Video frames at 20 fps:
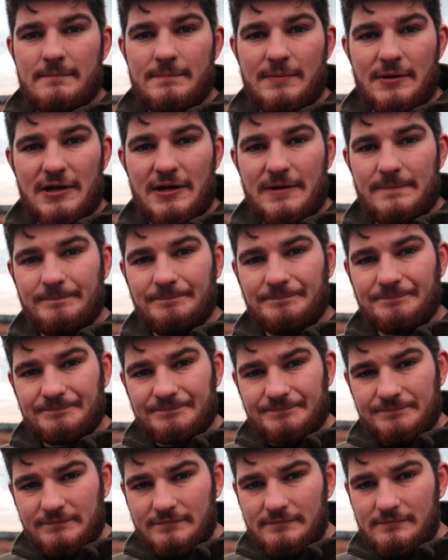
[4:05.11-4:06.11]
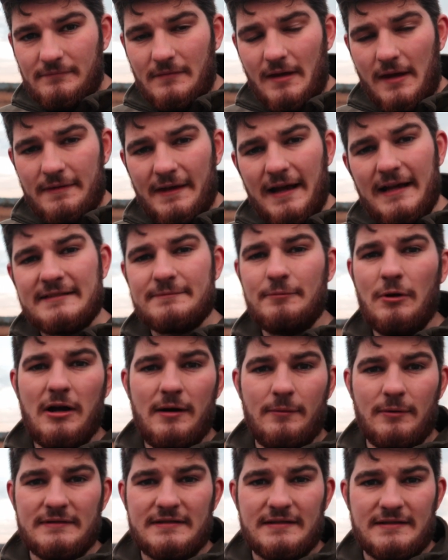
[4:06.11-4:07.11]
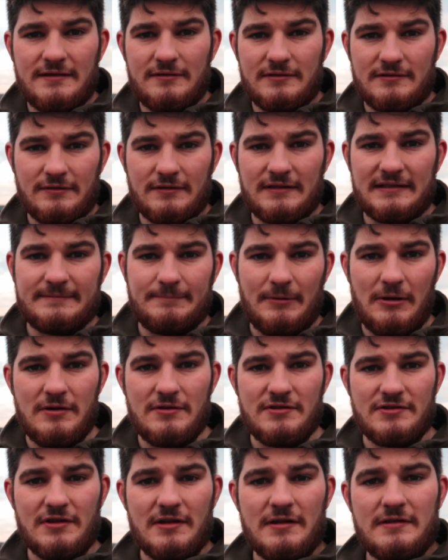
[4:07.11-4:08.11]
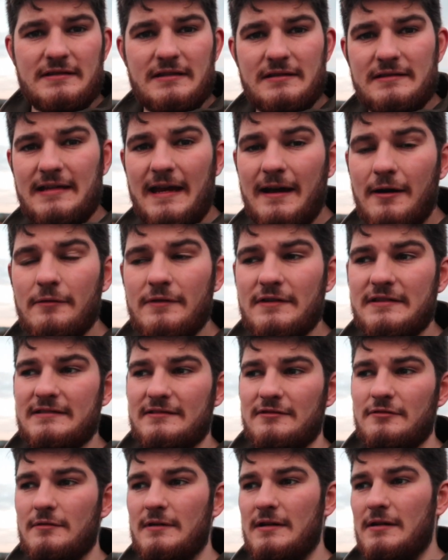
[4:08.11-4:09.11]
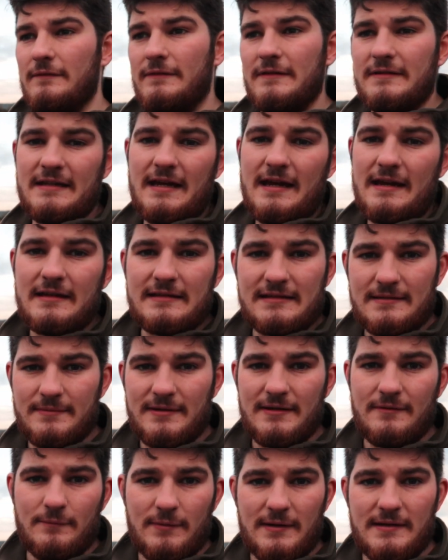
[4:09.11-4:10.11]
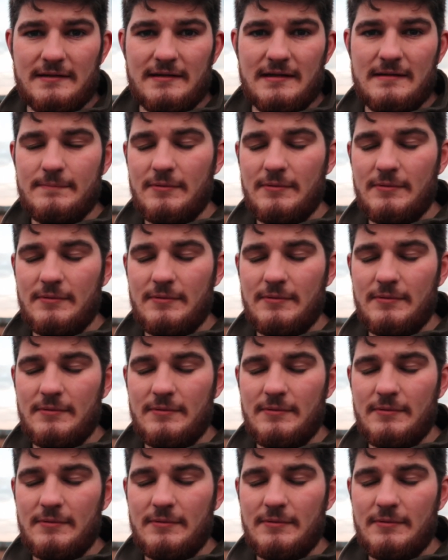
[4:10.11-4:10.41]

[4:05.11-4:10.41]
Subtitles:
But that's why I wanted to use long exposure, to tell the story of the day as it being windy.